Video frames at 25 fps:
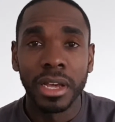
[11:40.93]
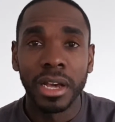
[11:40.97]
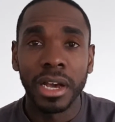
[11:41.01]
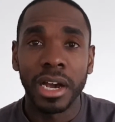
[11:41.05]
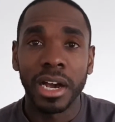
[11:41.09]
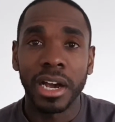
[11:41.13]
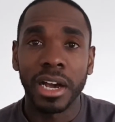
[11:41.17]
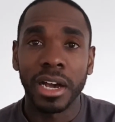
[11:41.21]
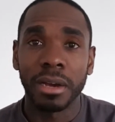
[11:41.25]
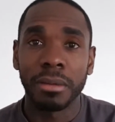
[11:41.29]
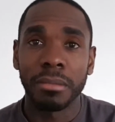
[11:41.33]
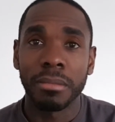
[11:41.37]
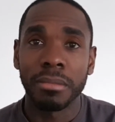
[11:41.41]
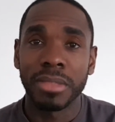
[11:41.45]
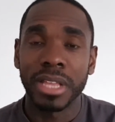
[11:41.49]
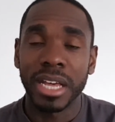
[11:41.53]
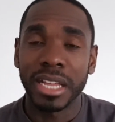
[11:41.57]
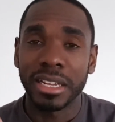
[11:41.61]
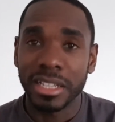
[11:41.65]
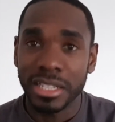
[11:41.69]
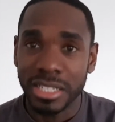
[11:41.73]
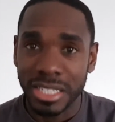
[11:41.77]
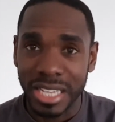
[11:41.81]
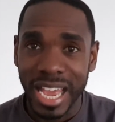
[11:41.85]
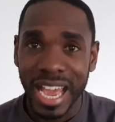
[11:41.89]
that
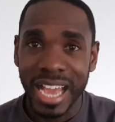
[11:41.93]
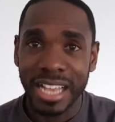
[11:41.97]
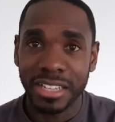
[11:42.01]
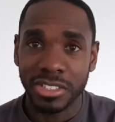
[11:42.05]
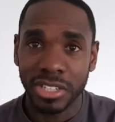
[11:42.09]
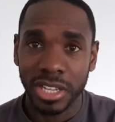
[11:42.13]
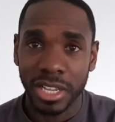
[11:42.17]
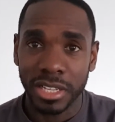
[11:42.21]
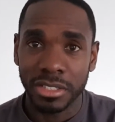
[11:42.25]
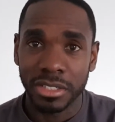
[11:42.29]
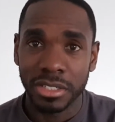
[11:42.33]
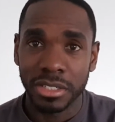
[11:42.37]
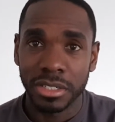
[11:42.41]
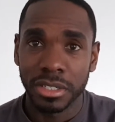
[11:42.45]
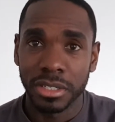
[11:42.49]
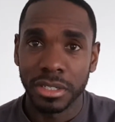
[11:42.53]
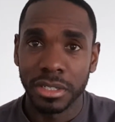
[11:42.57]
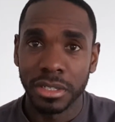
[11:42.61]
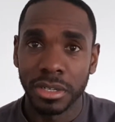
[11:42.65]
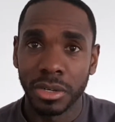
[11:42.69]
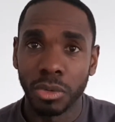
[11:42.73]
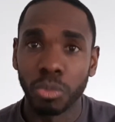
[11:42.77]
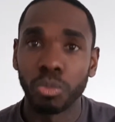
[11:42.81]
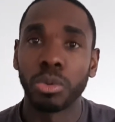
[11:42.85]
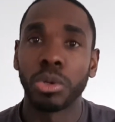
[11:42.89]
this asset
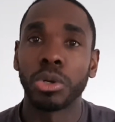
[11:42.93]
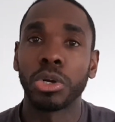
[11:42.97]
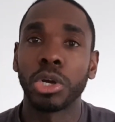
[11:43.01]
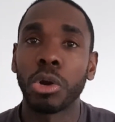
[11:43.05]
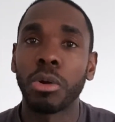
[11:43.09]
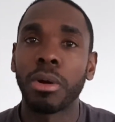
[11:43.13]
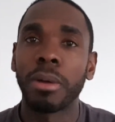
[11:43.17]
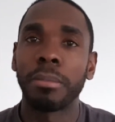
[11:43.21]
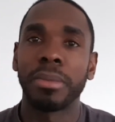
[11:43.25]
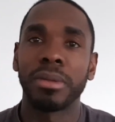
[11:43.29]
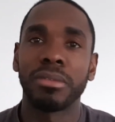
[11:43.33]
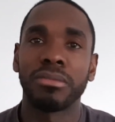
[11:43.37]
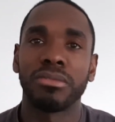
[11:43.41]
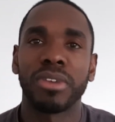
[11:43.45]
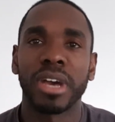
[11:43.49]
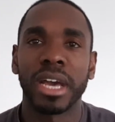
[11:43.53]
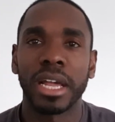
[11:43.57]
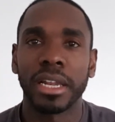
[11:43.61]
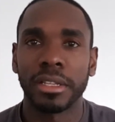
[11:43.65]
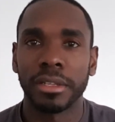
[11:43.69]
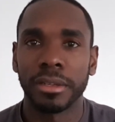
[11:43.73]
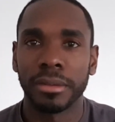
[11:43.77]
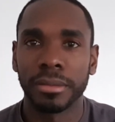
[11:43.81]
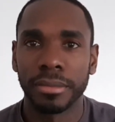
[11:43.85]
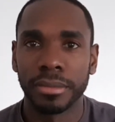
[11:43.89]
will go up in
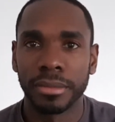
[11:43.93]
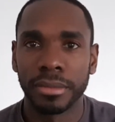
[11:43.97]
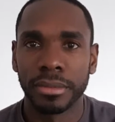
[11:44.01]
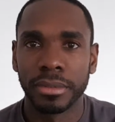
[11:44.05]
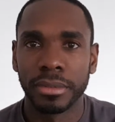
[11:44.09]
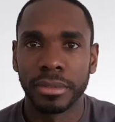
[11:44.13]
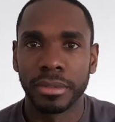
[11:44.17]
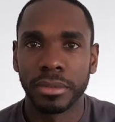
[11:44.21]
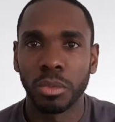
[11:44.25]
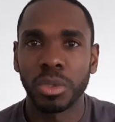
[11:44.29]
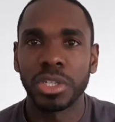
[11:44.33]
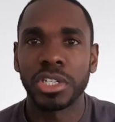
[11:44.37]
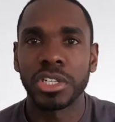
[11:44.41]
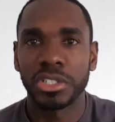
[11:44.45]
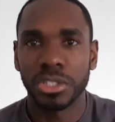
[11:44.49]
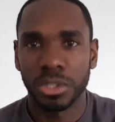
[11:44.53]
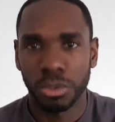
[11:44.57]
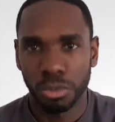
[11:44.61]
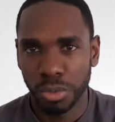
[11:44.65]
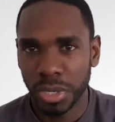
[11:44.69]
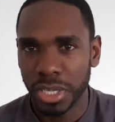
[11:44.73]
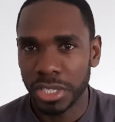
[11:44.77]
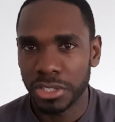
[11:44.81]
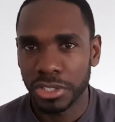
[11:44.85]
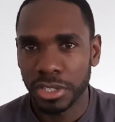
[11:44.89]
value, which is a
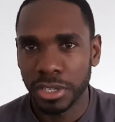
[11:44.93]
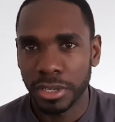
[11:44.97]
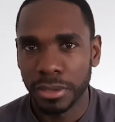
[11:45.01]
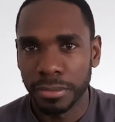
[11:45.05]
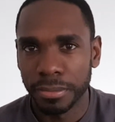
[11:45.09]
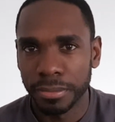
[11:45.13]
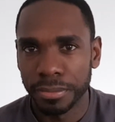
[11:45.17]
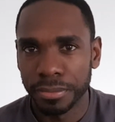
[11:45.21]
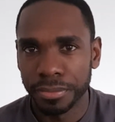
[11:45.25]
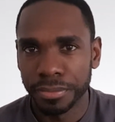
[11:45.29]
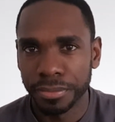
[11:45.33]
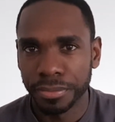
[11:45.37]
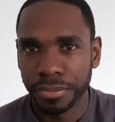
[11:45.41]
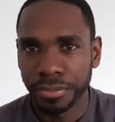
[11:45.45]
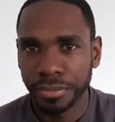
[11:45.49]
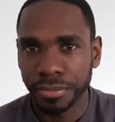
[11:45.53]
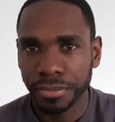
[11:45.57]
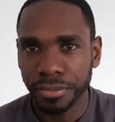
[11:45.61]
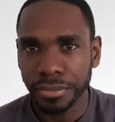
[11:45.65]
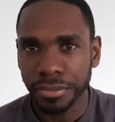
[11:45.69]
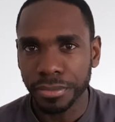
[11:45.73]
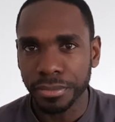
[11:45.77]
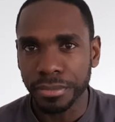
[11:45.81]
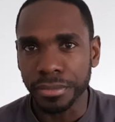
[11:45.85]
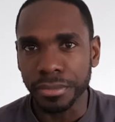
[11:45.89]
risk.
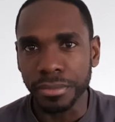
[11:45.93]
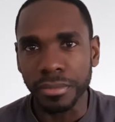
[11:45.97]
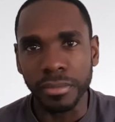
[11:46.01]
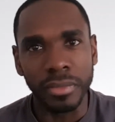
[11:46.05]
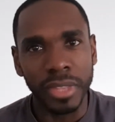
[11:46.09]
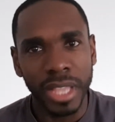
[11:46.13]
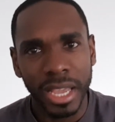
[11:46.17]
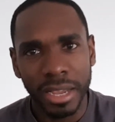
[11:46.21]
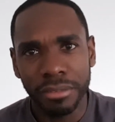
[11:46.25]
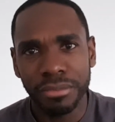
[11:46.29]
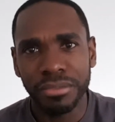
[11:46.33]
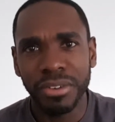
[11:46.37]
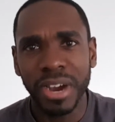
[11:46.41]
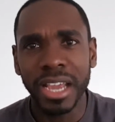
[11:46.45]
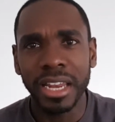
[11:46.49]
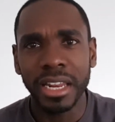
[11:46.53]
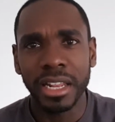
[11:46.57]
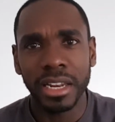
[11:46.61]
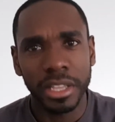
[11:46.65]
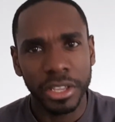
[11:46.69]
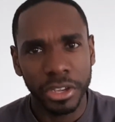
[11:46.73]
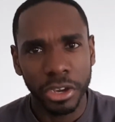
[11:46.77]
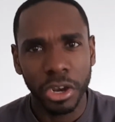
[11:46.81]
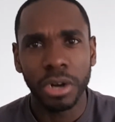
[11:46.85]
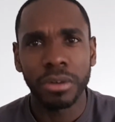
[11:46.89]
And
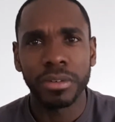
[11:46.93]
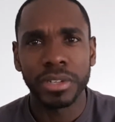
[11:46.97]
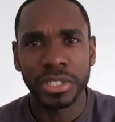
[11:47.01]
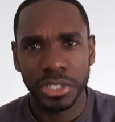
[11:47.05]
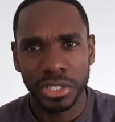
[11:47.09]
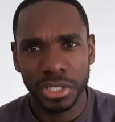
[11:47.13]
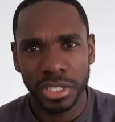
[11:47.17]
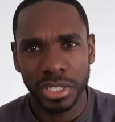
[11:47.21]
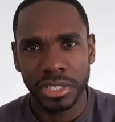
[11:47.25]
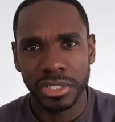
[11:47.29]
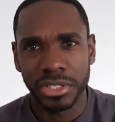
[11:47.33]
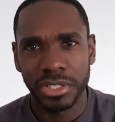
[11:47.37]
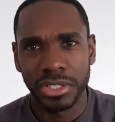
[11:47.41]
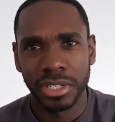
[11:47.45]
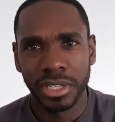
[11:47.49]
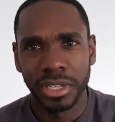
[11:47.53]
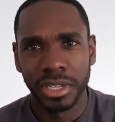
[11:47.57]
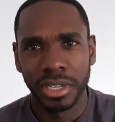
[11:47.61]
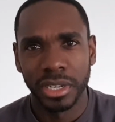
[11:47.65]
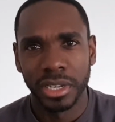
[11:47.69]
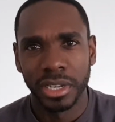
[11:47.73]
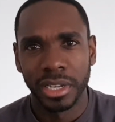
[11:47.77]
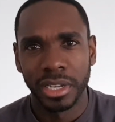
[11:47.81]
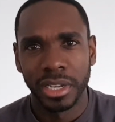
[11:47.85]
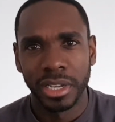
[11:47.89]
finally, currencies
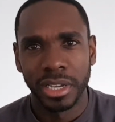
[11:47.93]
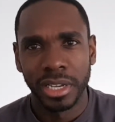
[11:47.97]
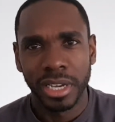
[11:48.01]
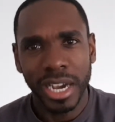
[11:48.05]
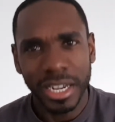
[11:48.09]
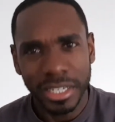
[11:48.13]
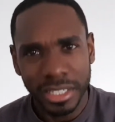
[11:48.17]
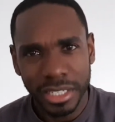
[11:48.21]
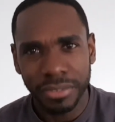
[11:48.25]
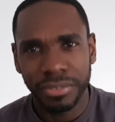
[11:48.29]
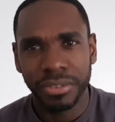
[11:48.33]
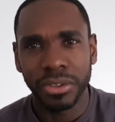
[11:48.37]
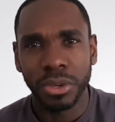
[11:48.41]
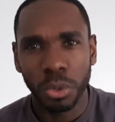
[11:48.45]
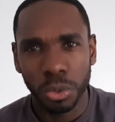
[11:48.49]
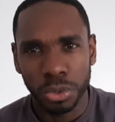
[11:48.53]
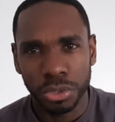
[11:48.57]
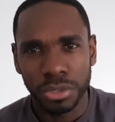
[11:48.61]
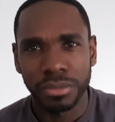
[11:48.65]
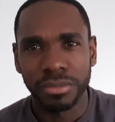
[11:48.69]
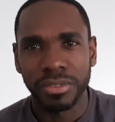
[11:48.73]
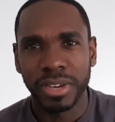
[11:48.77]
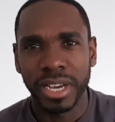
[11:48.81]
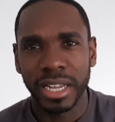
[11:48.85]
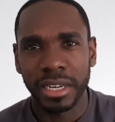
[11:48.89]
are difficult
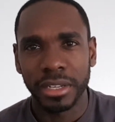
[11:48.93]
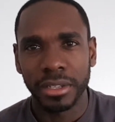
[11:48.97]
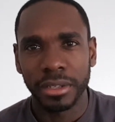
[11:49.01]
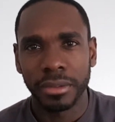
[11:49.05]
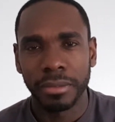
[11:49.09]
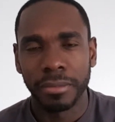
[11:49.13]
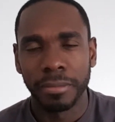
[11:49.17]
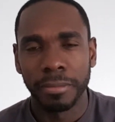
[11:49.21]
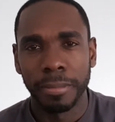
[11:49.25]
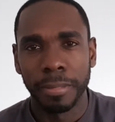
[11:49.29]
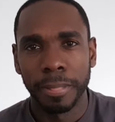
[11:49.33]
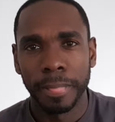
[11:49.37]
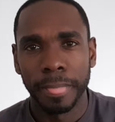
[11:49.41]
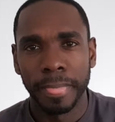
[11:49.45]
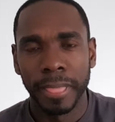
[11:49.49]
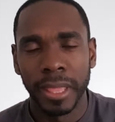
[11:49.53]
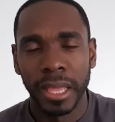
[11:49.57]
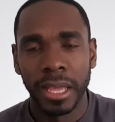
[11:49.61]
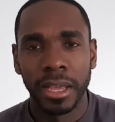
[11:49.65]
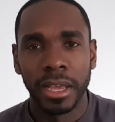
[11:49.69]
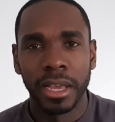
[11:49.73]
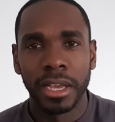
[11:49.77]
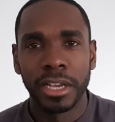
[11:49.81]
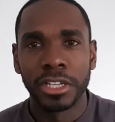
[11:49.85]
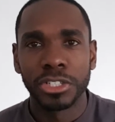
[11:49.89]
to value.
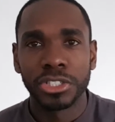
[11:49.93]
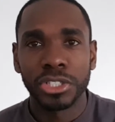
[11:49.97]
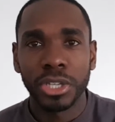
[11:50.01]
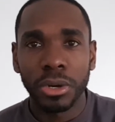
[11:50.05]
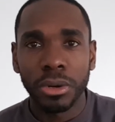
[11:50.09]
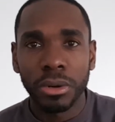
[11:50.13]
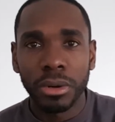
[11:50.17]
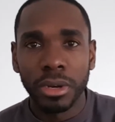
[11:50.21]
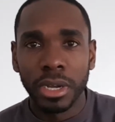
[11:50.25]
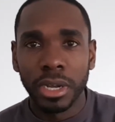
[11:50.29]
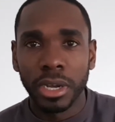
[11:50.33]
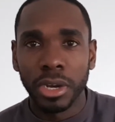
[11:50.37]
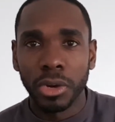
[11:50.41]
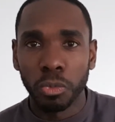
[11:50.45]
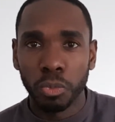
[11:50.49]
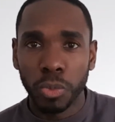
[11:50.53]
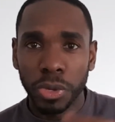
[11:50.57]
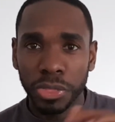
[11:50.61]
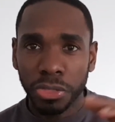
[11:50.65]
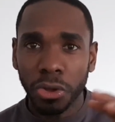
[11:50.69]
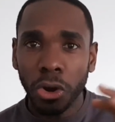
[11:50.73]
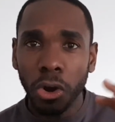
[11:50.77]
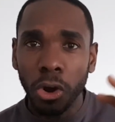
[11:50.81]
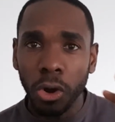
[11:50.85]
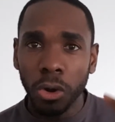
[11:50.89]
So
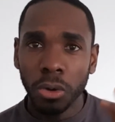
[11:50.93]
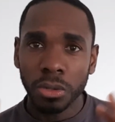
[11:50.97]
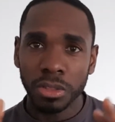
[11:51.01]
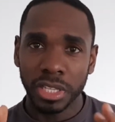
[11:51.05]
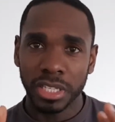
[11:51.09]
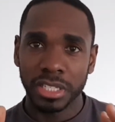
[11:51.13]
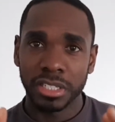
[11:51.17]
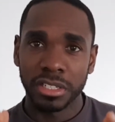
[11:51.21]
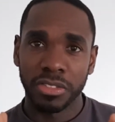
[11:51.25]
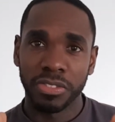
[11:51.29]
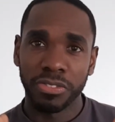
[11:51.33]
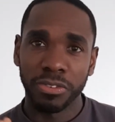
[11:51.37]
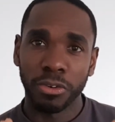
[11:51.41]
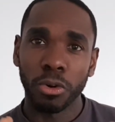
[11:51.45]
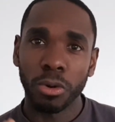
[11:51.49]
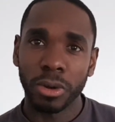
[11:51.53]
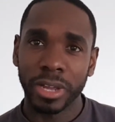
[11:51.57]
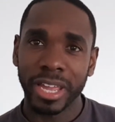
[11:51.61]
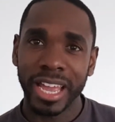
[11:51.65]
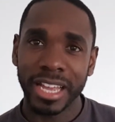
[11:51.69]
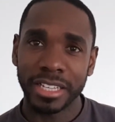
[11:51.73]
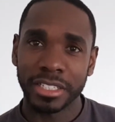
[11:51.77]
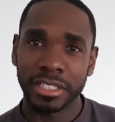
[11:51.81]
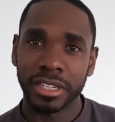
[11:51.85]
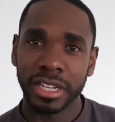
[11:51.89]
with all these
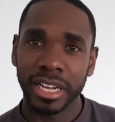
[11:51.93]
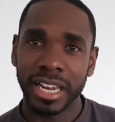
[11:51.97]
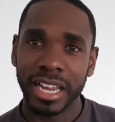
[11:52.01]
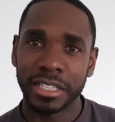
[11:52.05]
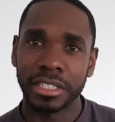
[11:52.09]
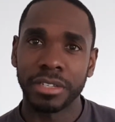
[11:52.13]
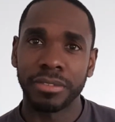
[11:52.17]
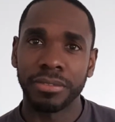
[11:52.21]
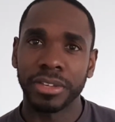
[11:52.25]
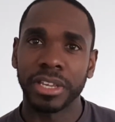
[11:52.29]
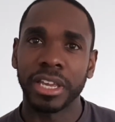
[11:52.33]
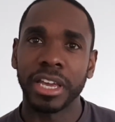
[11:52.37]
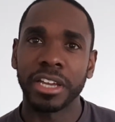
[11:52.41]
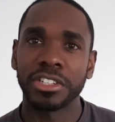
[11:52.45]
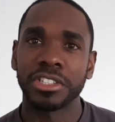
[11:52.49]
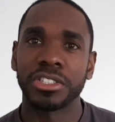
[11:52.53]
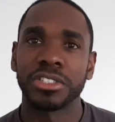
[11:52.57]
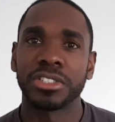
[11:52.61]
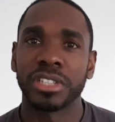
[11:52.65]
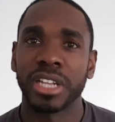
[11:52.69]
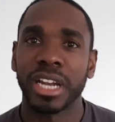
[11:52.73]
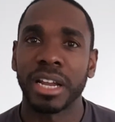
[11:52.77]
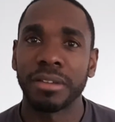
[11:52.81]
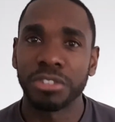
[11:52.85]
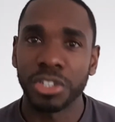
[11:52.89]
forecast classifications
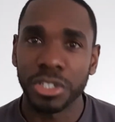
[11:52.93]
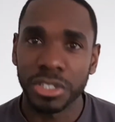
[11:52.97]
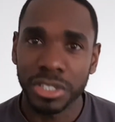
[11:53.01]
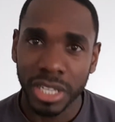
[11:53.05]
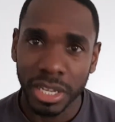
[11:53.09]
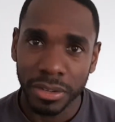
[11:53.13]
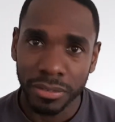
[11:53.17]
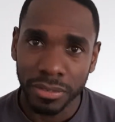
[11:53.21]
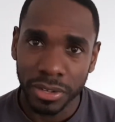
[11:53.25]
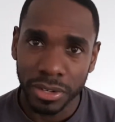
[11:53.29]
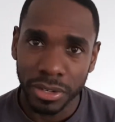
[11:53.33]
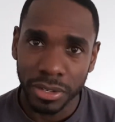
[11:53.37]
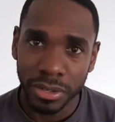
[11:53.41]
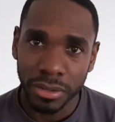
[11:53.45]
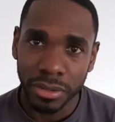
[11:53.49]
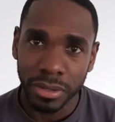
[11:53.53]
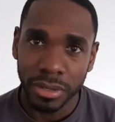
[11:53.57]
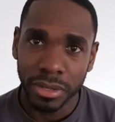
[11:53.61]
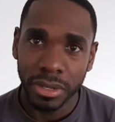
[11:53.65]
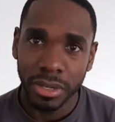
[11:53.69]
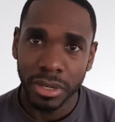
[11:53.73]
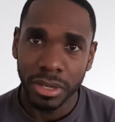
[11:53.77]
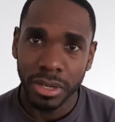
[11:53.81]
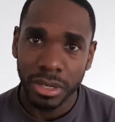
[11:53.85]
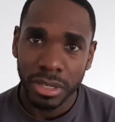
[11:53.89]
that I've just given you,
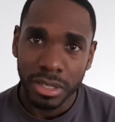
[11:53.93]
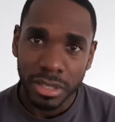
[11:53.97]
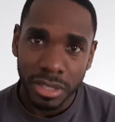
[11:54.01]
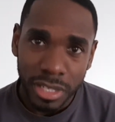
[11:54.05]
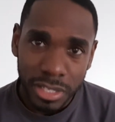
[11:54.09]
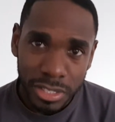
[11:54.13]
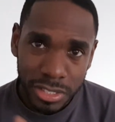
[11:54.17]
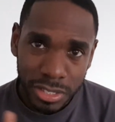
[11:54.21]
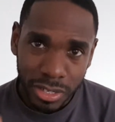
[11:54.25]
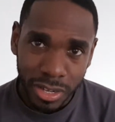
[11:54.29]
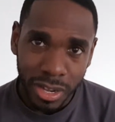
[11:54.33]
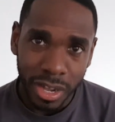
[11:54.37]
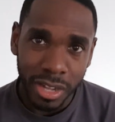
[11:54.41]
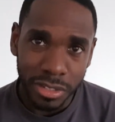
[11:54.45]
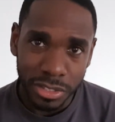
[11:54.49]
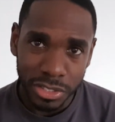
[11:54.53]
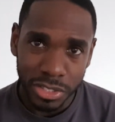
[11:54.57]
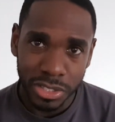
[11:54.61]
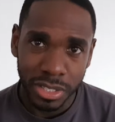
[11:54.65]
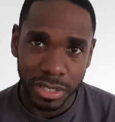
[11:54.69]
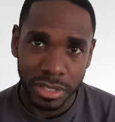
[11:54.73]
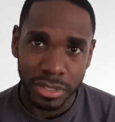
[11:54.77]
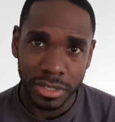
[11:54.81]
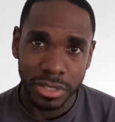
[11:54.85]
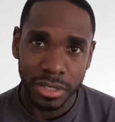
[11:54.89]
there's a
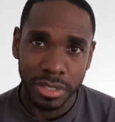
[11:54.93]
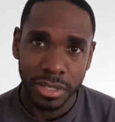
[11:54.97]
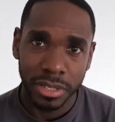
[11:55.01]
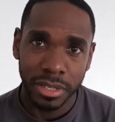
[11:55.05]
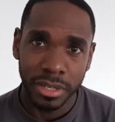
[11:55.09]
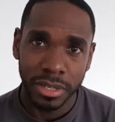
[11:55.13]
constant,